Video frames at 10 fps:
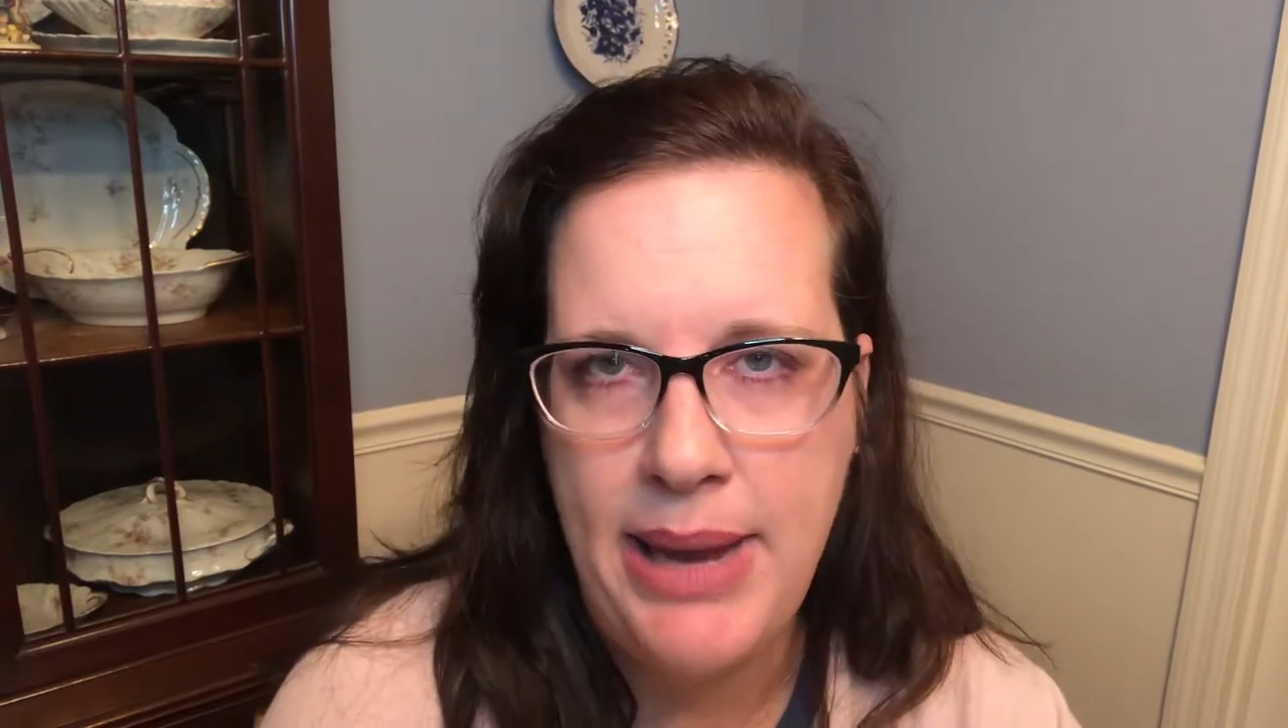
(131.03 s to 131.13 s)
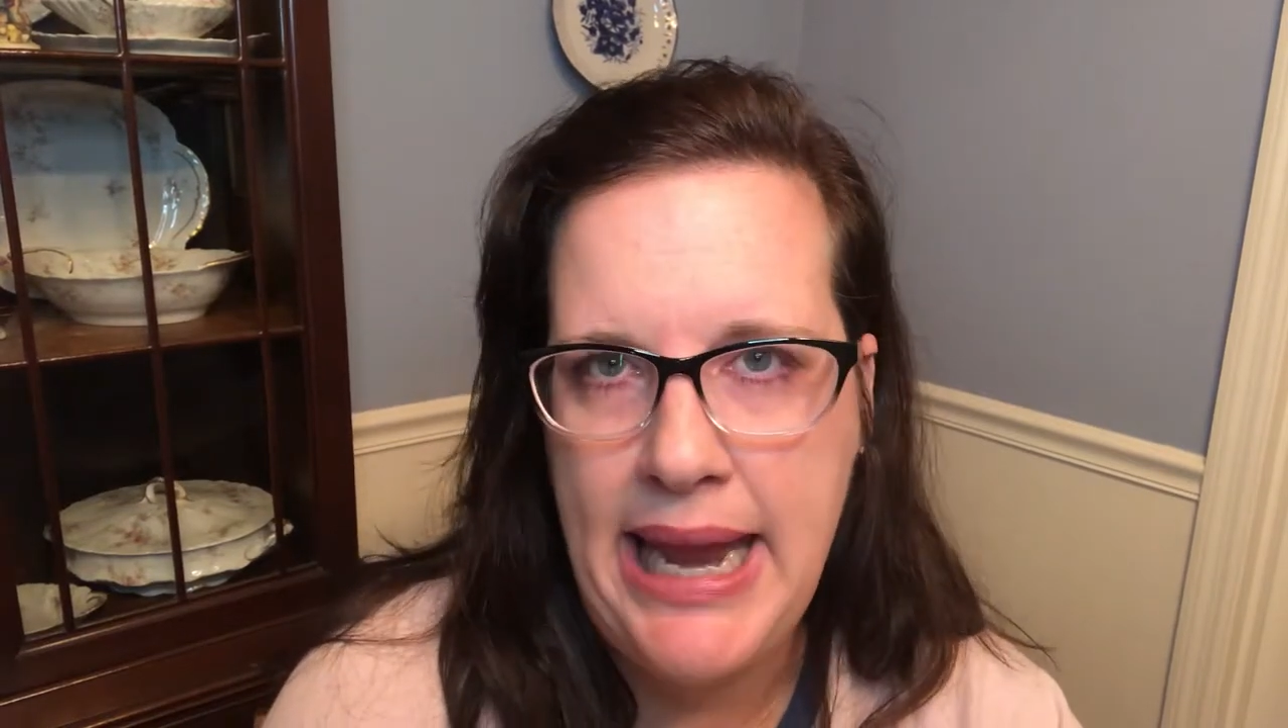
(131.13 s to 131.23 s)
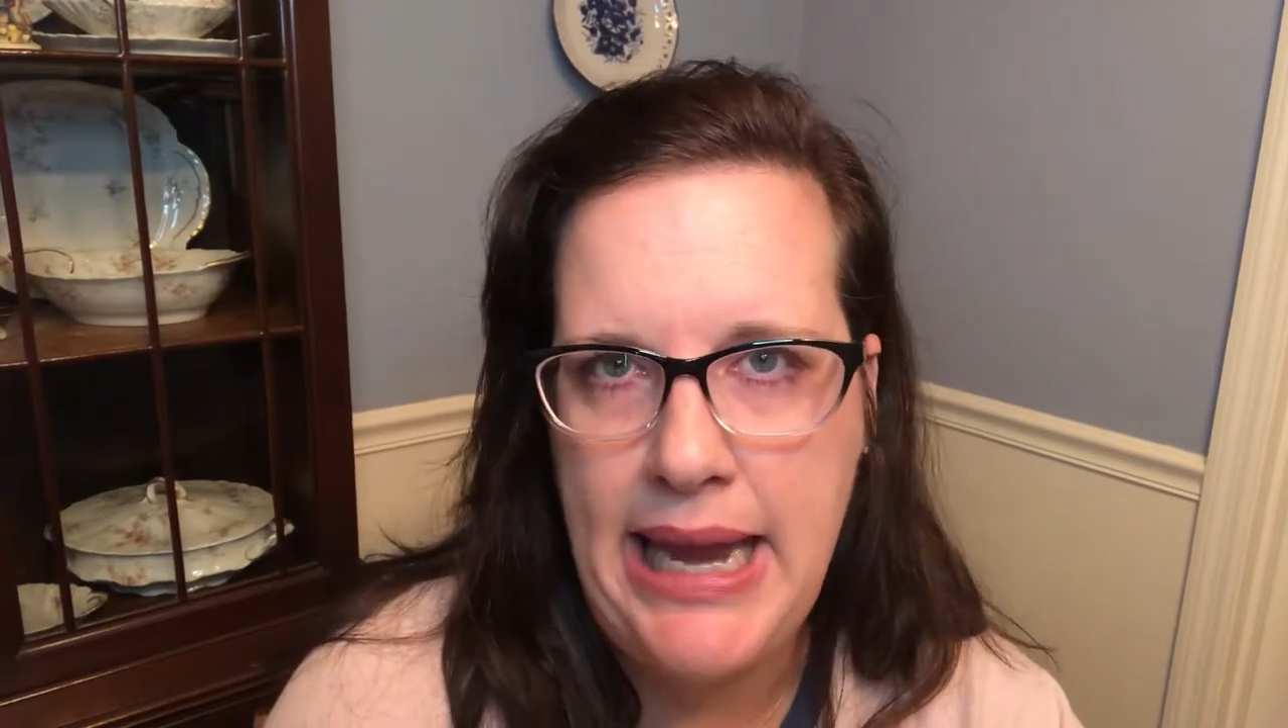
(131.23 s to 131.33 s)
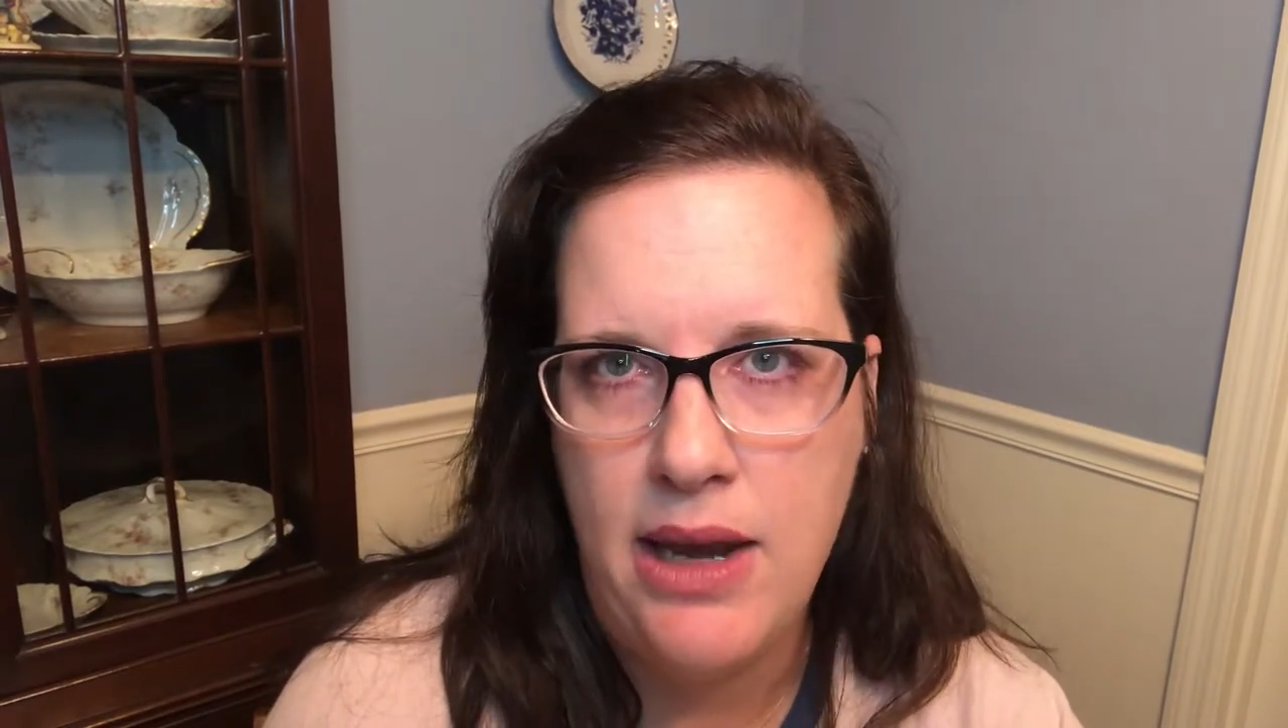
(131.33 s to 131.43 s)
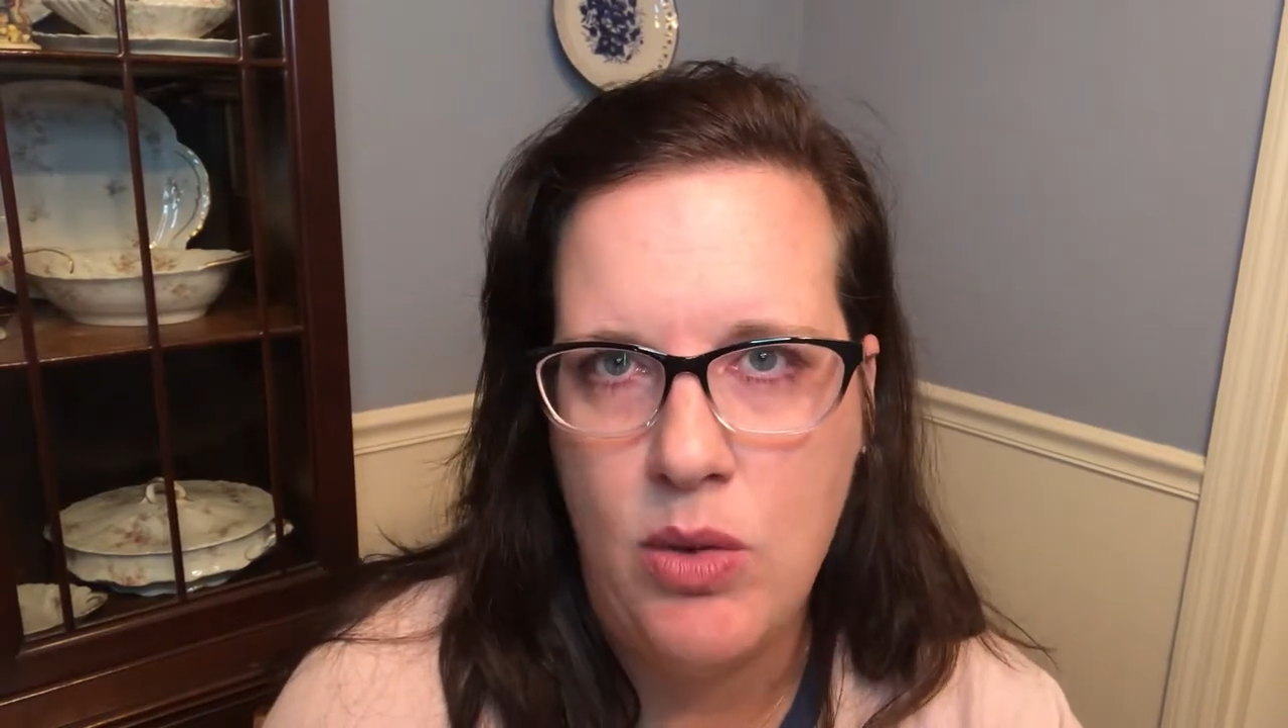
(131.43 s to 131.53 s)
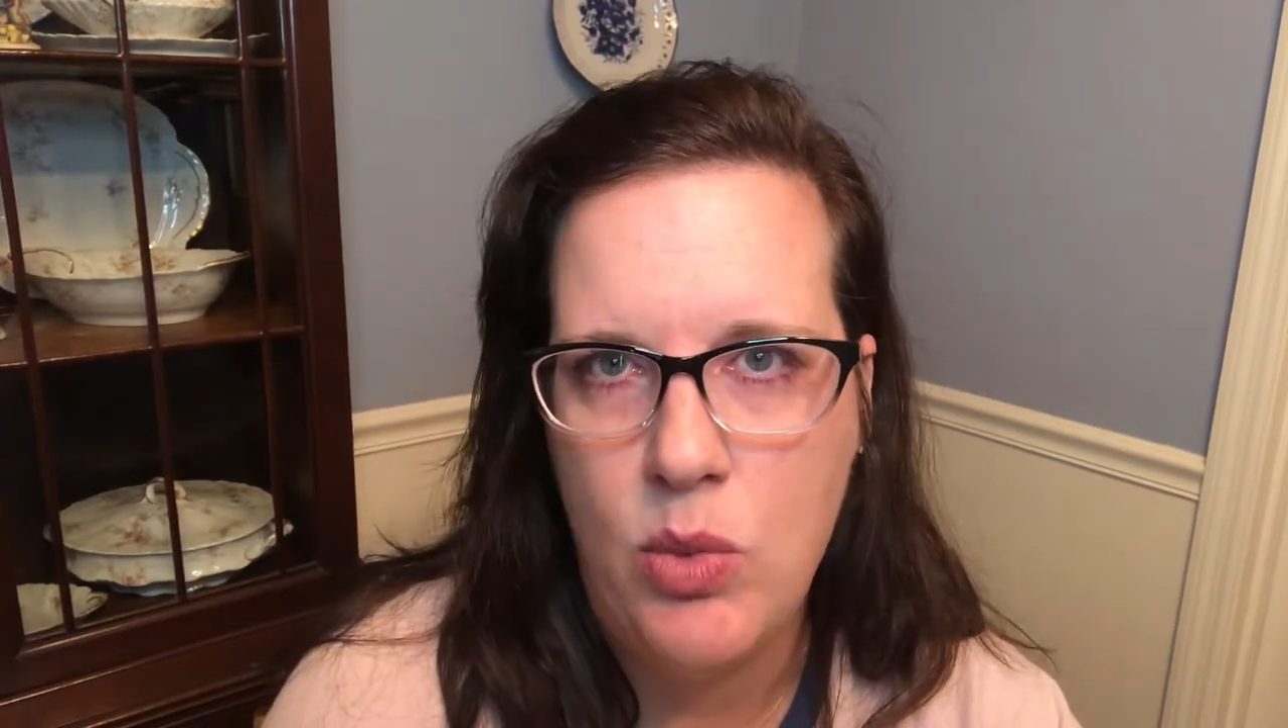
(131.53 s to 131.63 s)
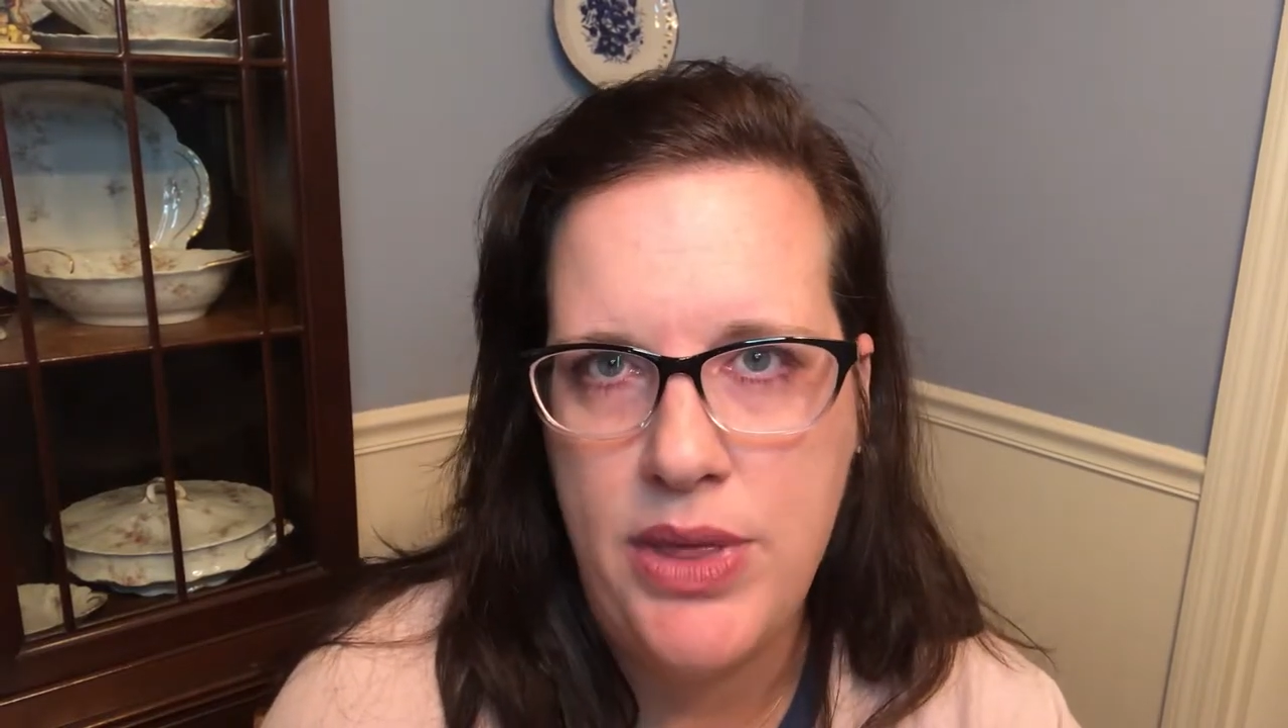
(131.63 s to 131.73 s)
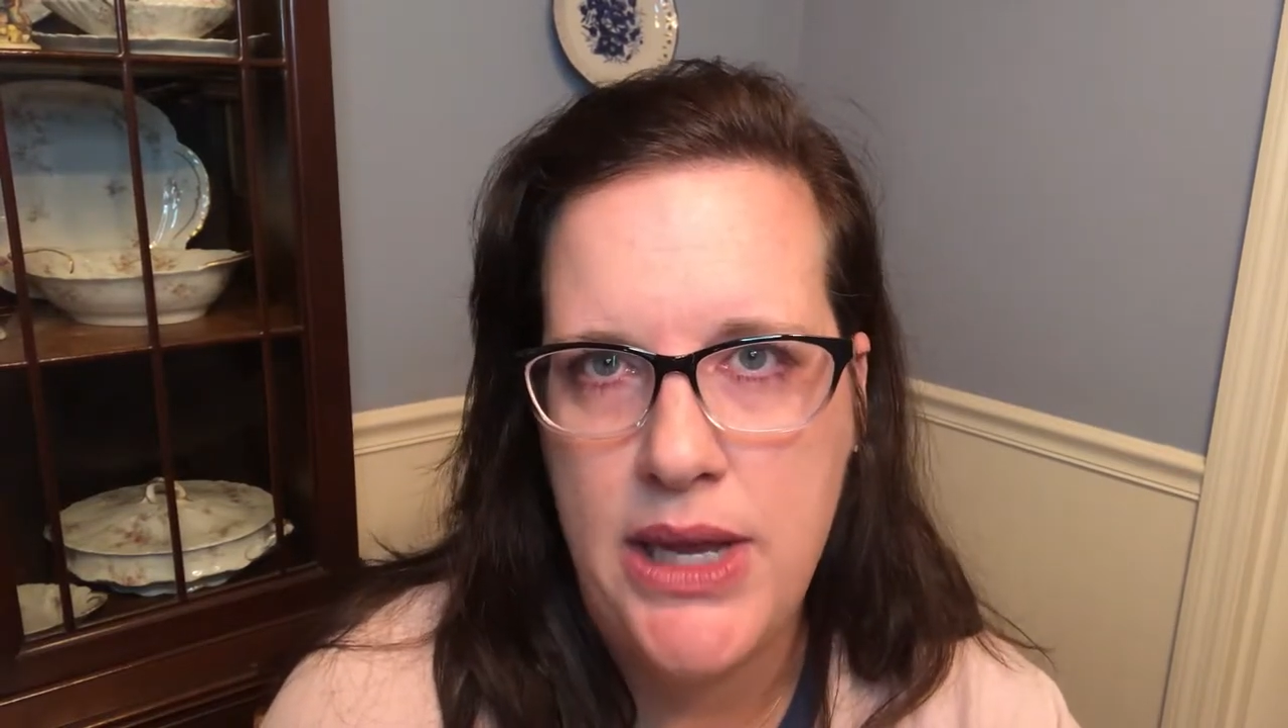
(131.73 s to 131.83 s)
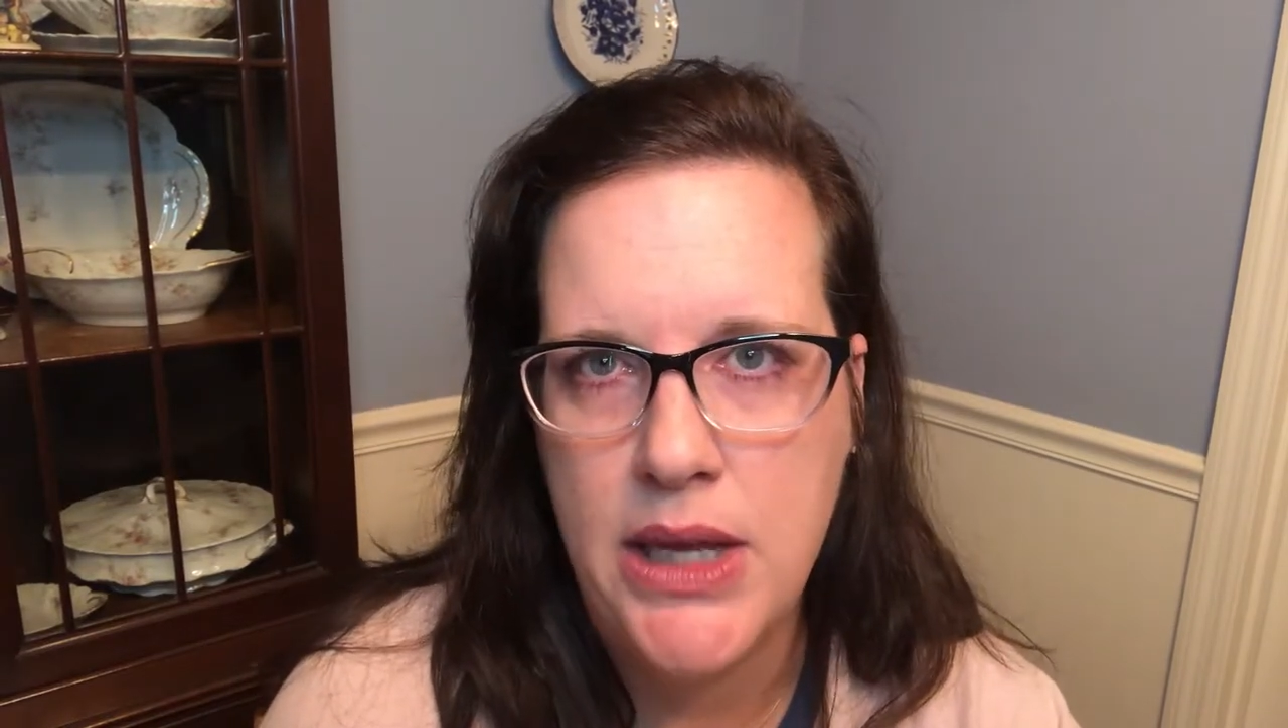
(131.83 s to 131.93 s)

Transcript: pain with